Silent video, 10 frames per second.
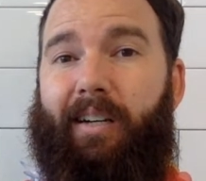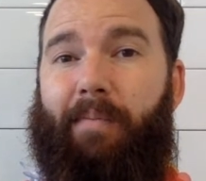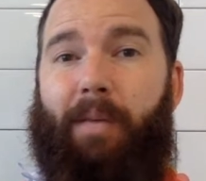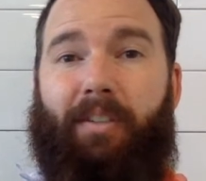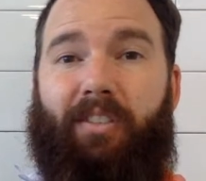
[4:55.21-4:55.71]

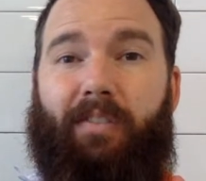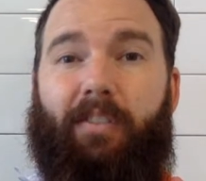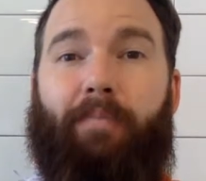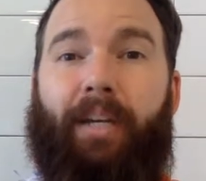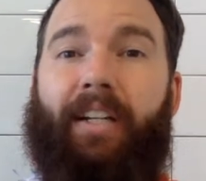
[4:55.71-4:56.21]
Maybe it's something
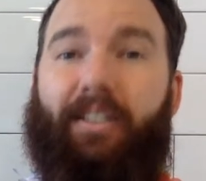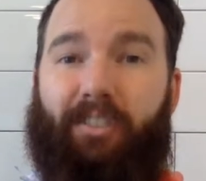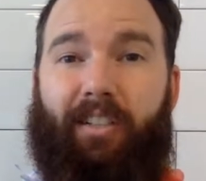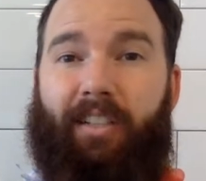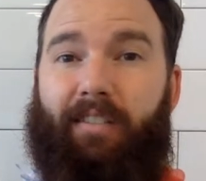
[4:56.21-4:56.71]
you've
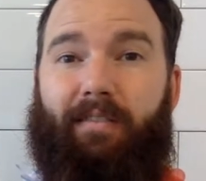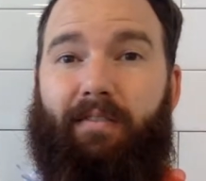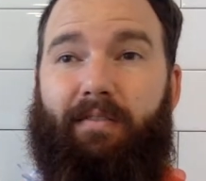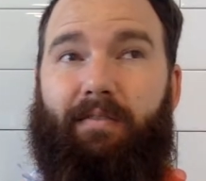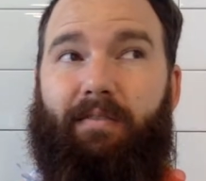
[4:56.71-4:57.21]
binged, like
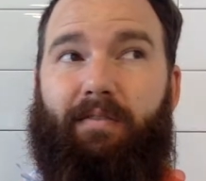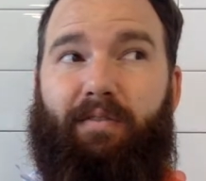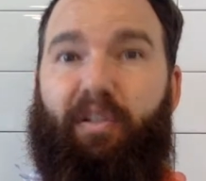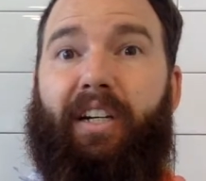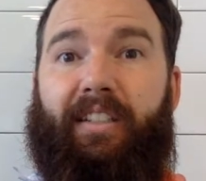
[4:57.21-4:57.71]

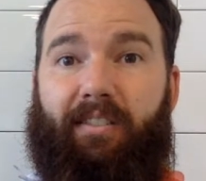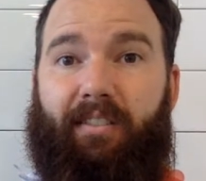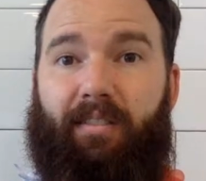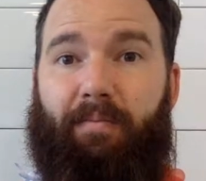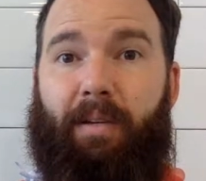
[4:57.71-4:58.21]

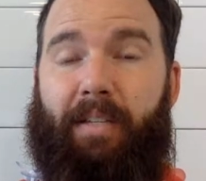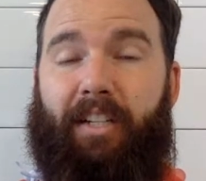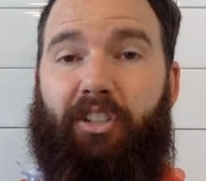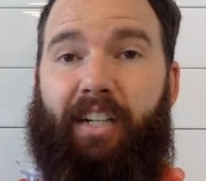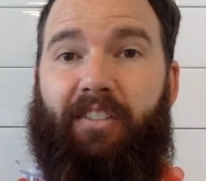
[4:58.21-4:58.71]
Friends. Maybe
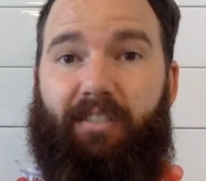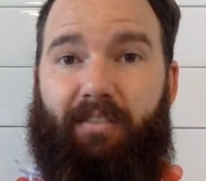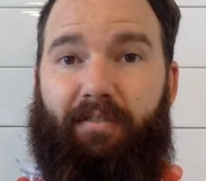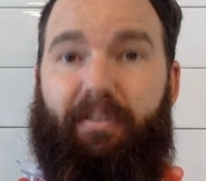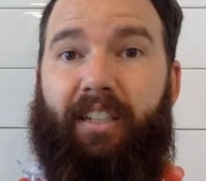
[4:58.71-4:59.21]
that's your answer.
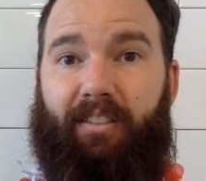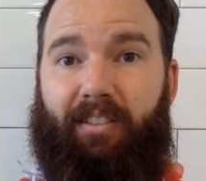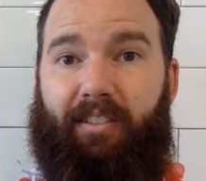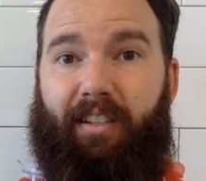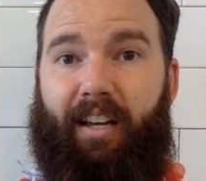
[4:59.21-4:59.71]

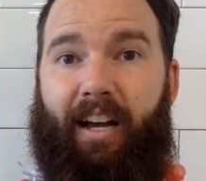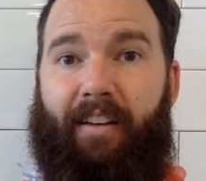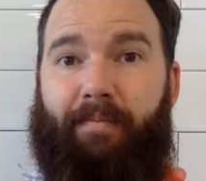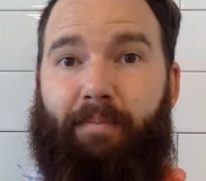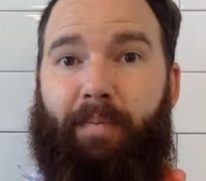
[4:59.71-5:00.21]
Friends.
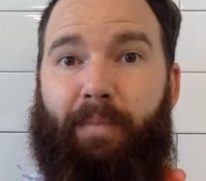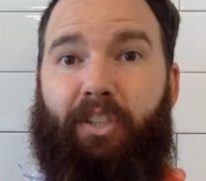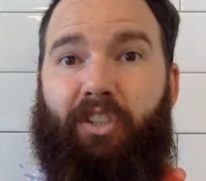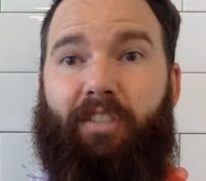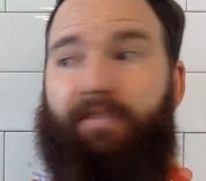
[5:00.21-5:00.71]
I've been
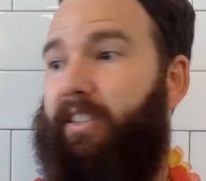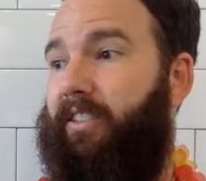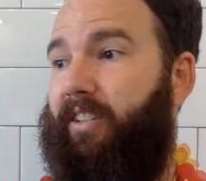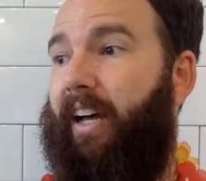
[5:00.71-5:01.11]
binging Friends.